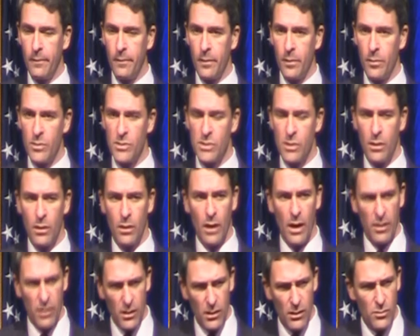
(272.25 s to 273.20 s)
Let me see.
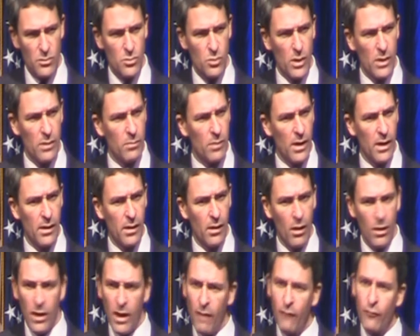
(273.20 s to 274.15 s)
I think that was written by,
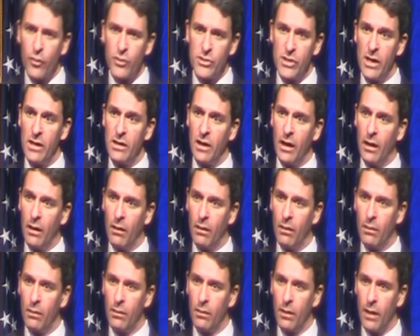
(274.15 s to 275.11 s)
oh yeah, Virginian.
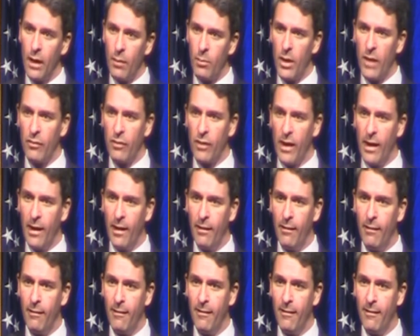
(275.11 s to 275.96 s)
How about that?